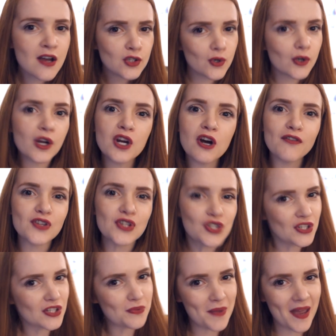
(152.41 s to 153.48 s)
So I don't know if it's
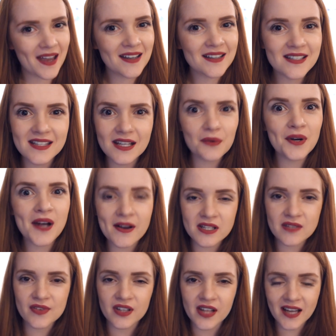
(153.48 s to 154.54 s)
just me. Does anyone
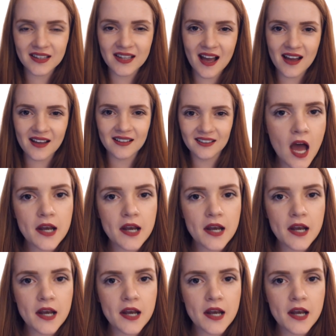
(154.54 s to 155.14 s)
else feel like that?